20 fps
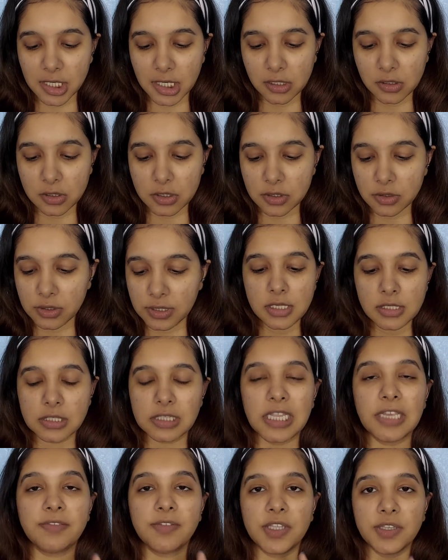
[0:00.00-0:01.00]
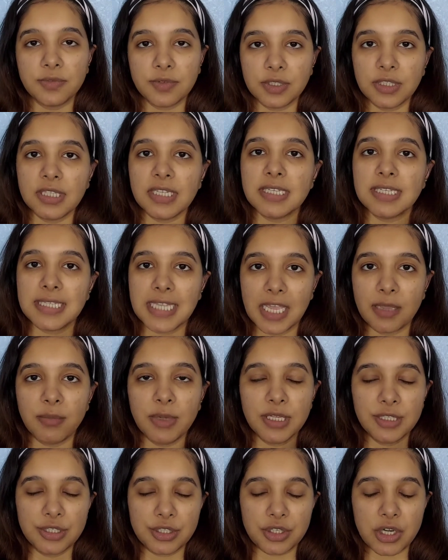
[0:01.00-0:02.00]
also, so they've given the same
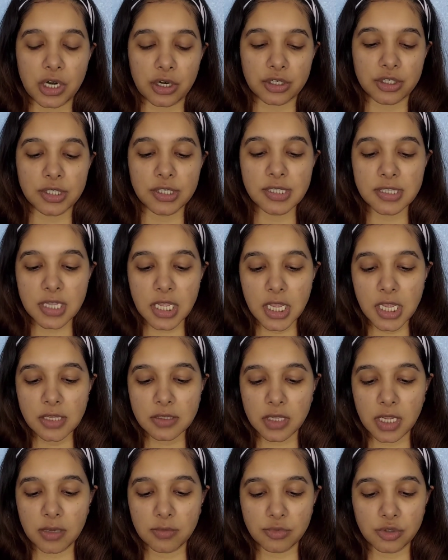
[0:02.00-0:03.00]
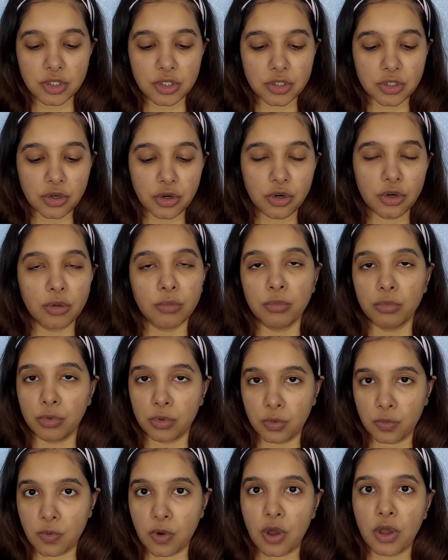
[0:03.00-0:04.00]
instructions. So I'm just gonna
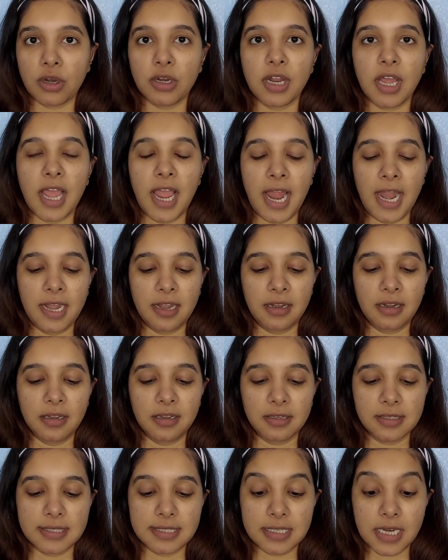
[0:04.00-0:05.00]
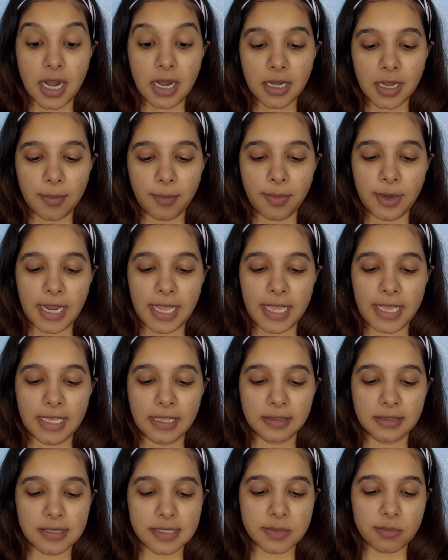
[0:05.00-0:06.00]
move on and start
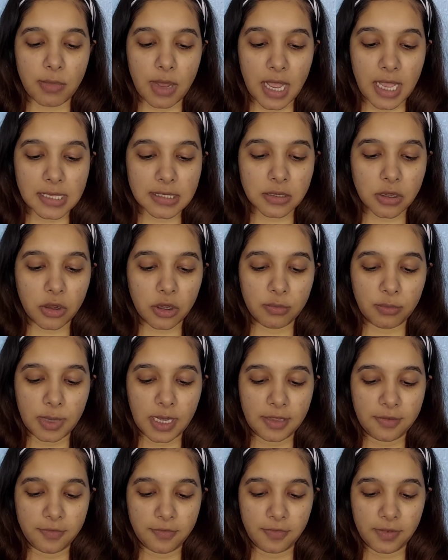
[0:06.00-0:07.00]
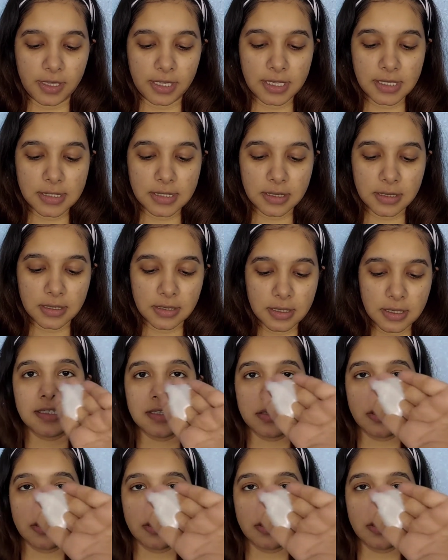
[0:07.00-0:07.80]
applying this mask on my face. This